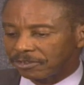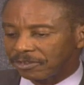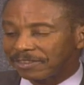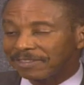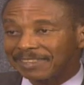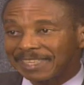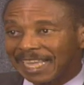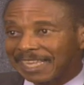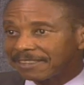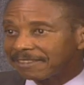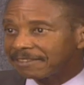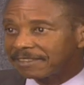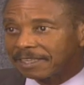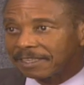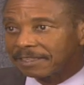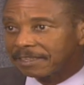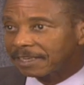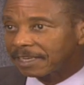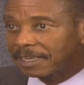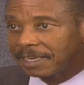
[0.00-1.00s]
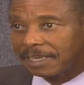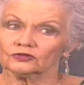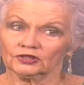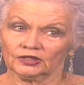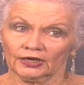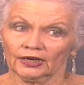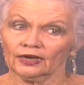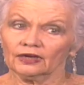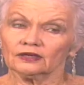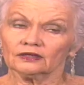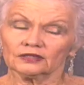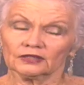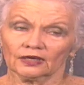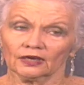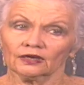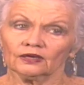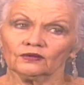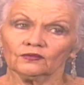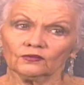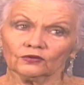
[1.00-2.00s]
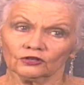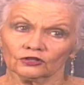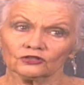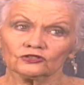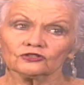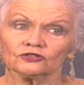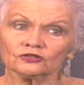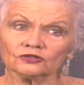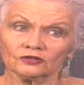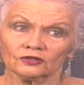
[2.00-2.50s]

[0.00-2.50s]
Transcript: Is that still the case? Yeah, it's getting worse.